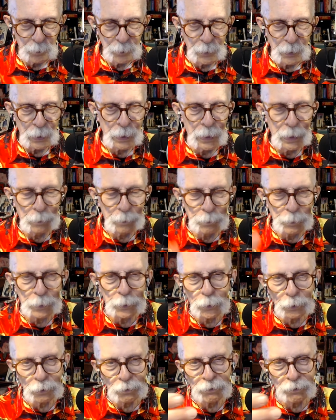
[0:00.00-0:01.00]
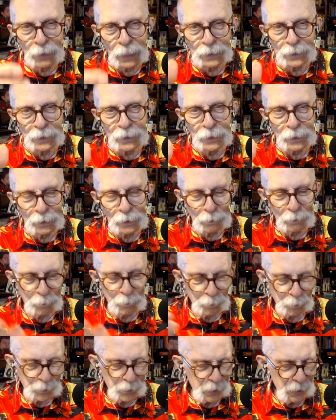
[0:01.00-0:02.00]
And because vodka,
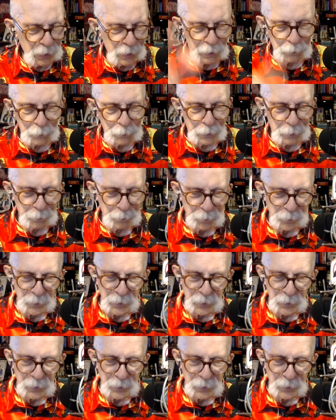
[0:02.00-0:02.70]
anyway.